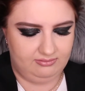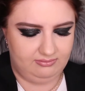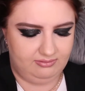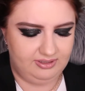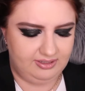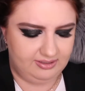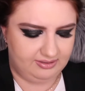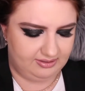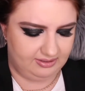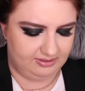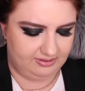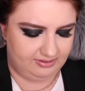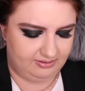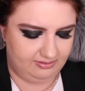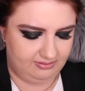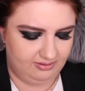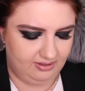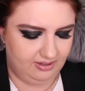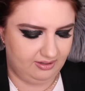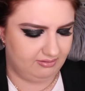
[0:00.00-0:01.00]
What is
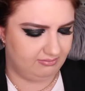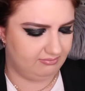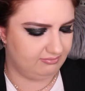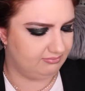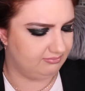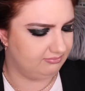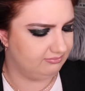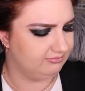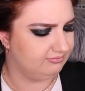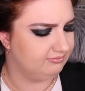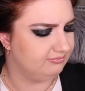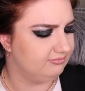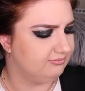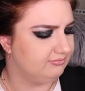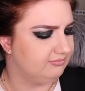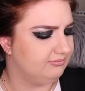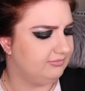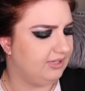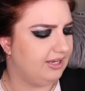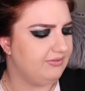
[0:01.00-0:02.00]
this? Oh,
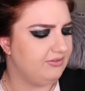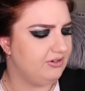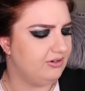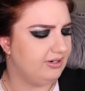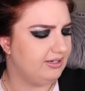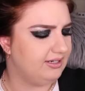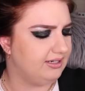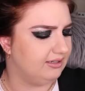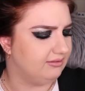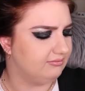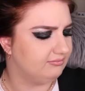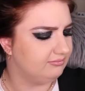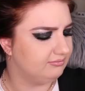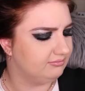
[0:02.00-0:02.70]
I have no idea.